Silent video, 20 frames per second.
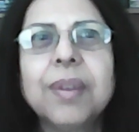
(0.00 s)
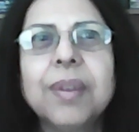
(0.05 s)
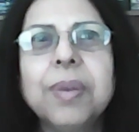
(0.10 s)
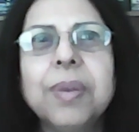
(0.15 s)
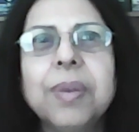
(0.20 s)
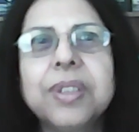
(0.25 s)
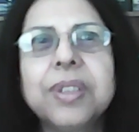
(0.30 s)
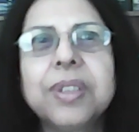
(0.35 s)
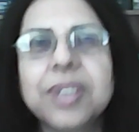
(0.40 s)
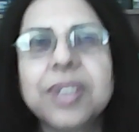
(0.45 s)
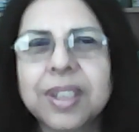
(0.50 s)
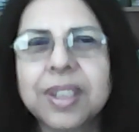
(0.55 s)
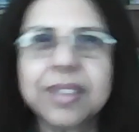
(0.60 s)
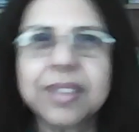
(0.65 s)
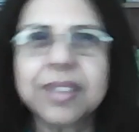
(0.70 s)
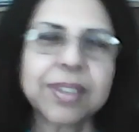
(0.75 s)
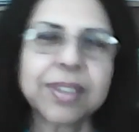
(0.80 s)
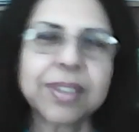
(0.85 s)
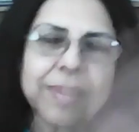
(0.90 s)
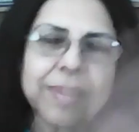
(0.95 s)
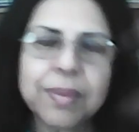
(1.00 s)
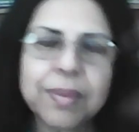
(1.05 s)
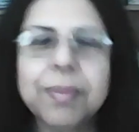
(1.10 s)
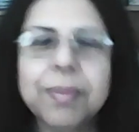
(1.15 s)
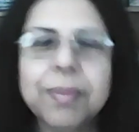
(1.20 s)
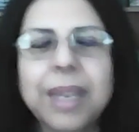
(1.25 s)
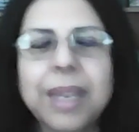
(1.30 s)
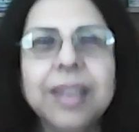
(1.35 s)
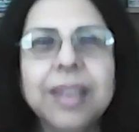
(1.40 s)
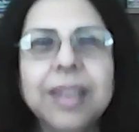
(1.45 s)
which is
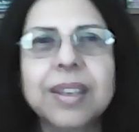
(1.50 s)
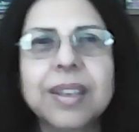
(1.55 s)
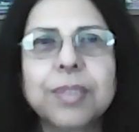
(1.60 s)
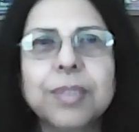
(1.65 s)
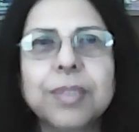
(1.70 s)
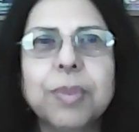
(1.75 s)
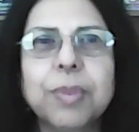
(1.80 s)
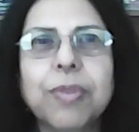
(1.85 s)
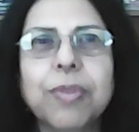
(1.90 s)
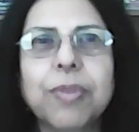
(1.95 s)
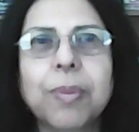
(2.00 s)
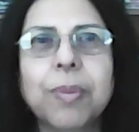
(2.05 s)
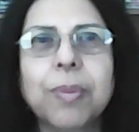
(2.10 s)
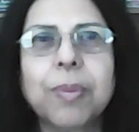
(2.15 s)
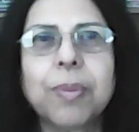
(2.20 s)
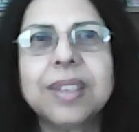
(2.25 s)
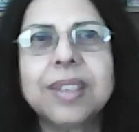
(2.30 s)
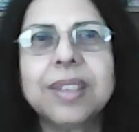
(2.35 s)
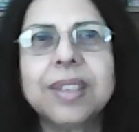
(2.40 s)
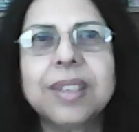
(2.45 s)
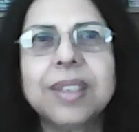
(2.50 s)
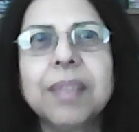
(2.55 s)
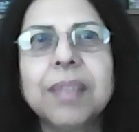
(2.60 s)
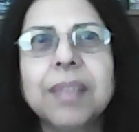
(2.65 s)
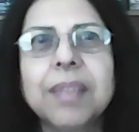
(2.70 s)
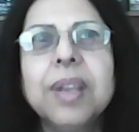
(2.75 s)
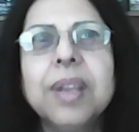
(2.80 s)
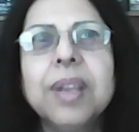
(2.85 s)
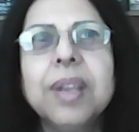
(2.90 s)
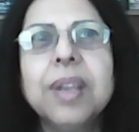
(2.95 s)
many years before my time,